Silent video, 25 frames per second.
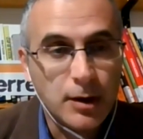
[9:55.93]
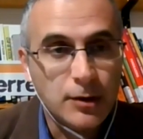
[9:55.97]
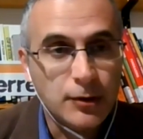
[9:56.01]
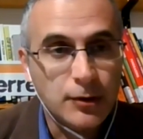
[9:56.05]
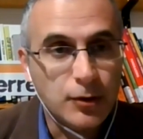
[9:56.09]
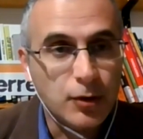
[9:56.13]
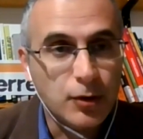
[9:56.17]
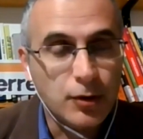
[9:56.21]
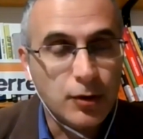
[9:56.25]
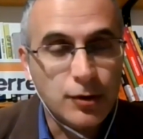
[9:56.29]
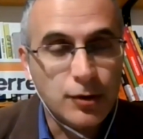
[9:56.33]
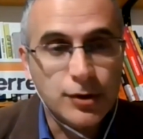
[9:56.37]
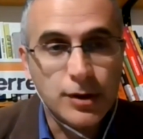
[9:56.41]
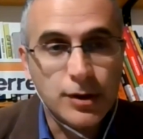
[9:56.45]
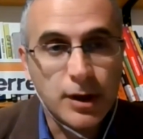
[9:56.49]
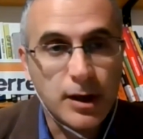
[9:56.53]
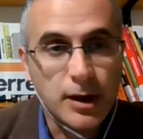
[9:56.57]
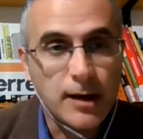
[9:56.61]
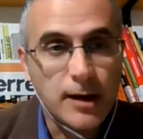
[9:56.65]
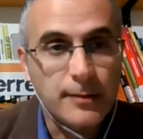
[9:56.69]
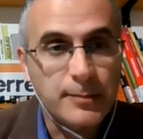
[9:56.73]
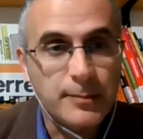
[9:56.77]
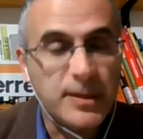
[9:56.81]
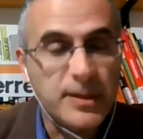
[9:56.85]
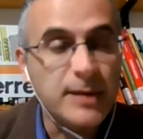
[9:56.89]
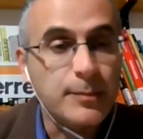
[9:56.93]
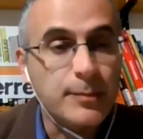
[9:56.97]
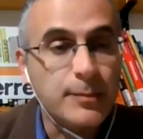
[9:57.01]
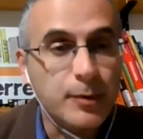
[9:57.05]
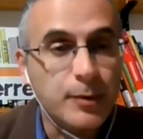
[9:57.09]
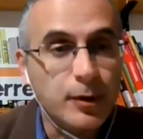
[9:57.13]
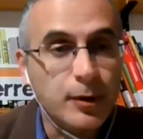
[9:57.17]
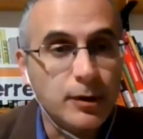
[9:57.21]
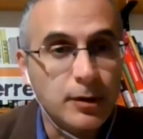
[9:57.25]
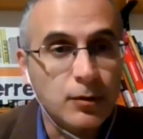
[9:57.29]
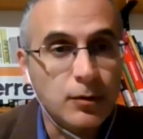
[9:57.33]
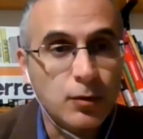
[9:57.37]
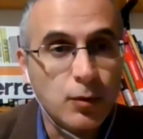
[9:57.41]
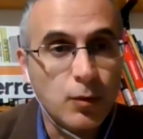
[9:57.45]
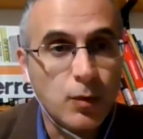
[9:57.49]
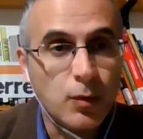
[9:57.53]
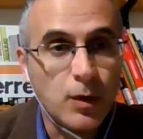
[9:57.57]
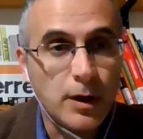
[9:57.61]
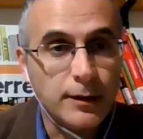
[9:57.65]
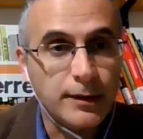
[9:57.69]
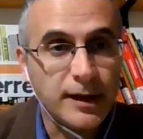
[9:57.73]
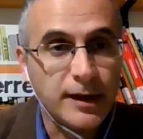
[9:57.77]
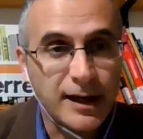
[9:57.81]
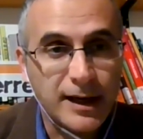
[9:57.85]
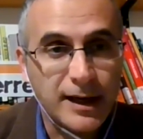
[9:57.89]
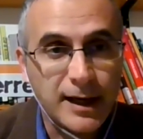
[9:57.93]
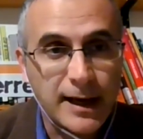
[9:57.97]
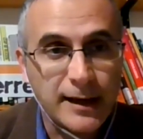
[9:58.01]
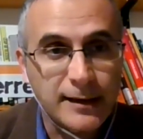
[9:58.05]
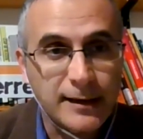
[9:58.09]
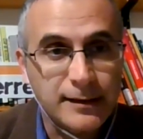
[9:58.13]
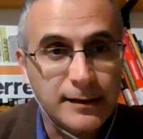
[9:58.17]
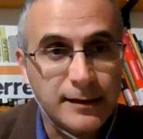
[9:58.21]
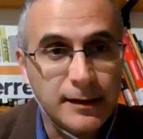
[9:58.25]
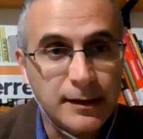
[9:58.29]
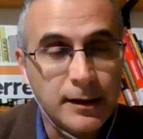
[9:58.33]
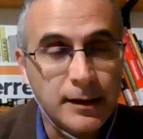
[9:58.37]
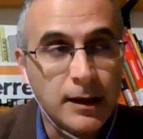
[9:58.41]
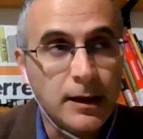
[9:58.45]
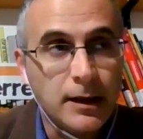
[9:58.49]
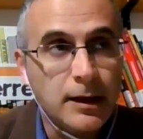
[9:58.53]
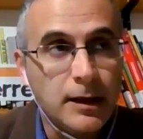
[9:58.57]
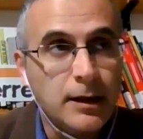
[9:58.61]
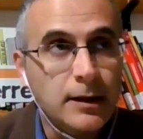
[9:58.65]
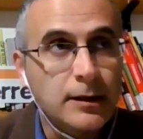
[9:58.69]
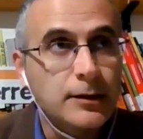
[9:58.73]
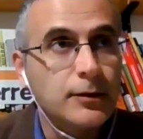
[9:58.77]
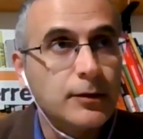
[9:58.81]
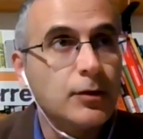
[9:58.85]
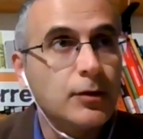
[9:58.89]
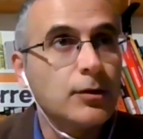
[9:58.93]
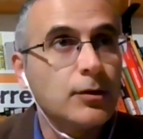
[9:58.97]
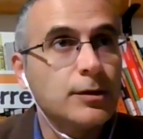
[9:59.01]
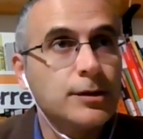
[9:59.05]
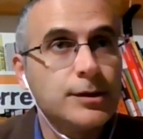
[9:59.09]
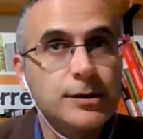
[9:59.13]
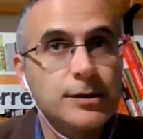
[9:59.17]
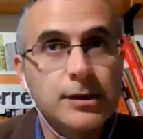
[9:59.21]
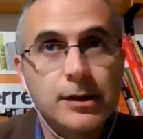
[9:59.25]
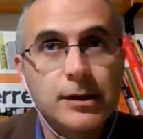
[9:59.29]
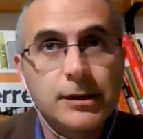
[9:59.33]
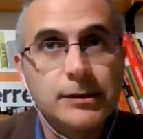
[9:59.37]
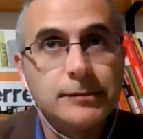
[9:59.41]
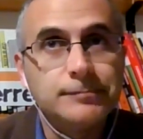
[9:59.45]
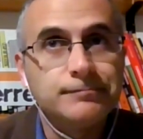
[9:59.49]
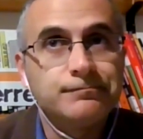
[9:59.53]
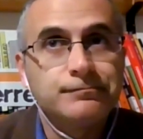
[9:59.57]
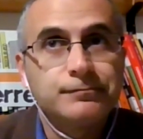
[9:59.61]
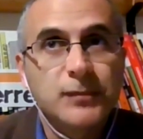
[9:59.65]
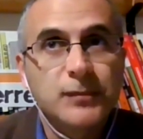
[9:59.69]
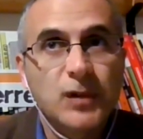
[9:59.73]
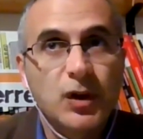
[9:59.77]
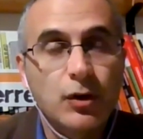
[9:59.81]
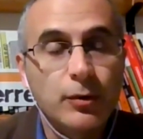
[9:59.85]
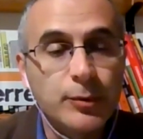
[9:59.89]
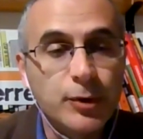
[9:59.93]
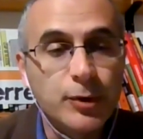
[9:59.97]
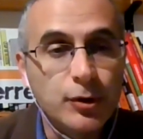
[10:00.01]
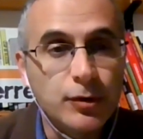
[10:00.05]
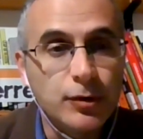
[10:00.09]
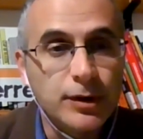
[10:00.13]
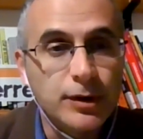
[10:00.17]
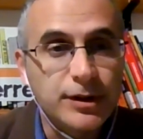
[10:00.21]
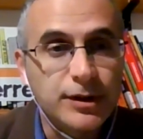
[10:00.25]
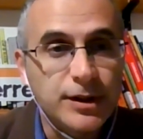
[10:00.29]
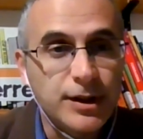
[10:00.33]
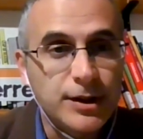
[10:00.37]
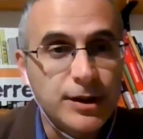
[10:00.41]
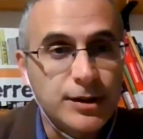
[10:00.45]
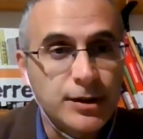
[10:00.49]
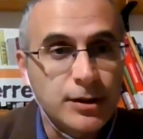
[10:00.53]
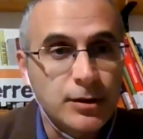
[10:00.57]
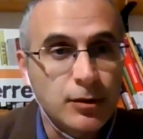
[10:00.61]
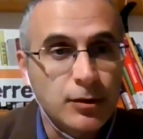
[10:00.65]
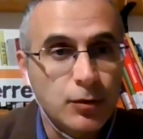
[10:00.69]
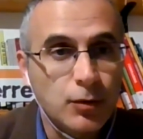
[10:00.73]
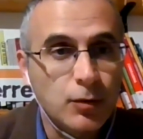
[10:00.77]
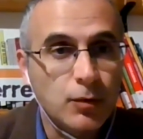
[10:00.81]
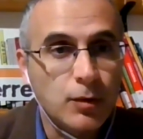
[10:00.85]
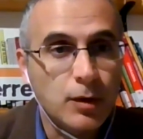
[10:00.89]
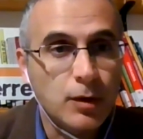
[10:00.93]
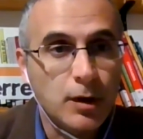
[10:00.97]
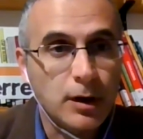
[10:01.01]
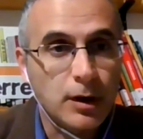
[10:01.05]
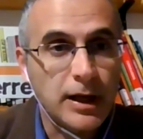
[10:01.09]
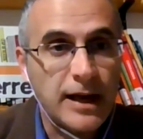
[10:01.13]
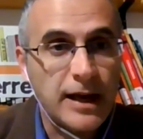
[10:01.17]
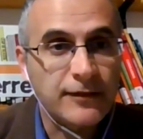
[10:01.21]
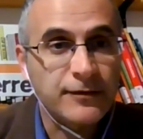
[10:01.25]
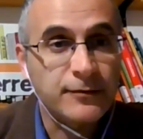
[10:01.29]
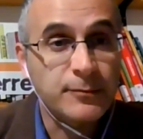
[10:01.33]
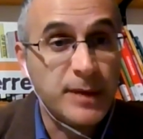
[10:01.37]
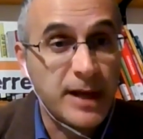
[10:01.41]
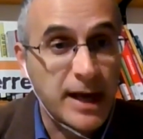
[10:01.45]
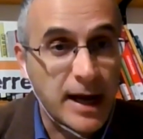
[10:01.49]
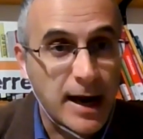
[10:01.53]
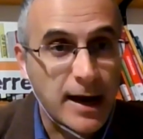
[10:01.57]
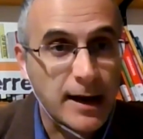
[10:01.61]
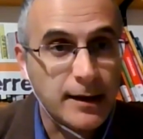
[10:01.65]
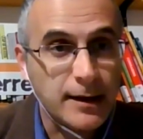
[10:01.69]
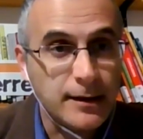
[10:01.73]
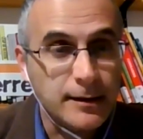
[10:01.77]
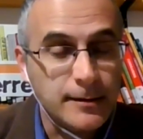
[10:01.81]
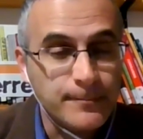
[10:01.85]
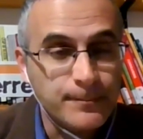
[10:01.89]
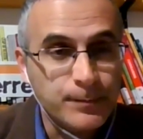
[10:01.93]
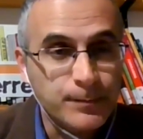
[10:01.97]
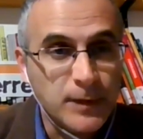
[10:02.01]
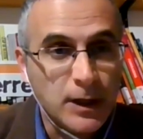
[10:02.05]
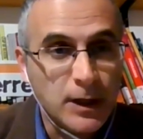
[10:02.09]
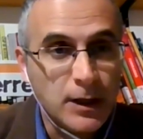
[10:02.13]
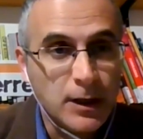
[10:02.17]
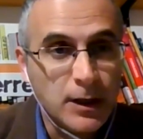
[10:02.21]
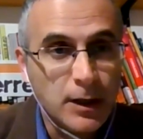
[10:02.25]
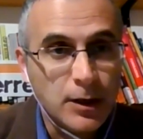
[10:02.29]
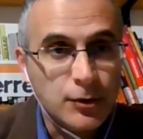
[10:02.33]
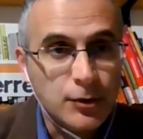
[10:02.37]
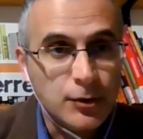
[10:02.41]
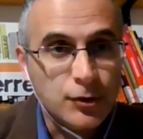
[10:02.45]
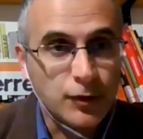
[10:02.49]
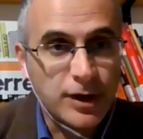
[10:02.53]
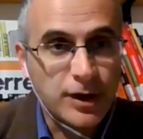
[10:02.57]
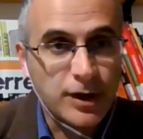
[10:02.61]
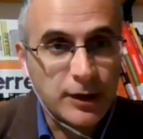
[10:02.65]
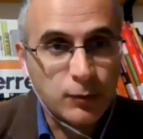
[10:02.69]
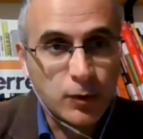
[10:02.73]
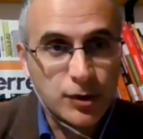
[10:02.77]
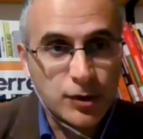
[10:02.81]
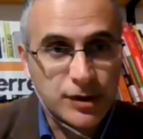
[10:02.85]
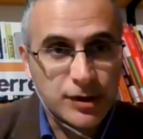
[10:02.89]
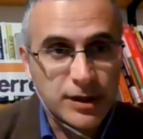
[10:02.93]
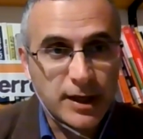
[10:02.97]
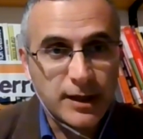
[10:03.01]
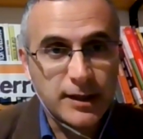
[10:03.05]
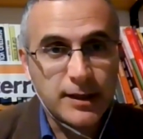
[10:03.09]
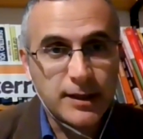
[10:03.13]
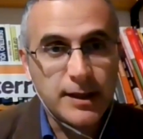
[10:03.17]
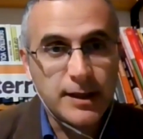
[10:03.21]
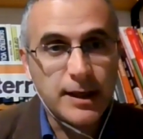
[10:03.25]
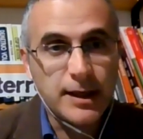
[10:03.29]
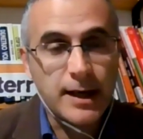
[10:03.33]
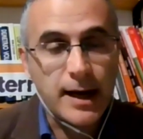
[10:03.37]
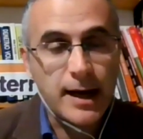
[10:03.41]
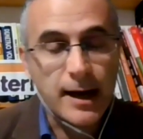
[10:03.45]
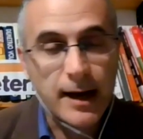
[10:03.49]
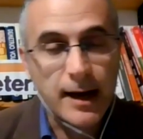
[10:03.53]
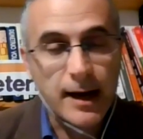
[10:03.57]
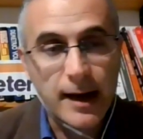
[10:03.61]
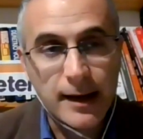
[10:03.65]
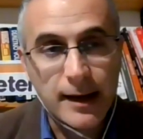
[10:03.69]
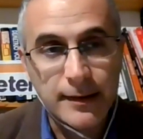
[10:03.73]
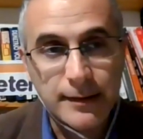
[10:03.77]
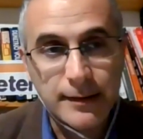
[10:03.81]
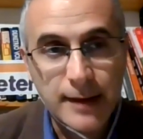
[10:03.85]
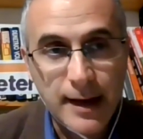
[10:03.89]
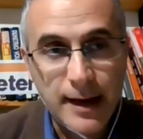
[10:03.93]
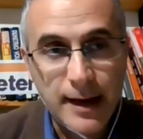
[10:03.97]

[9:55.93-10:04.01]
Those people who were neglected, those communities who were left behind. So that was the idea, and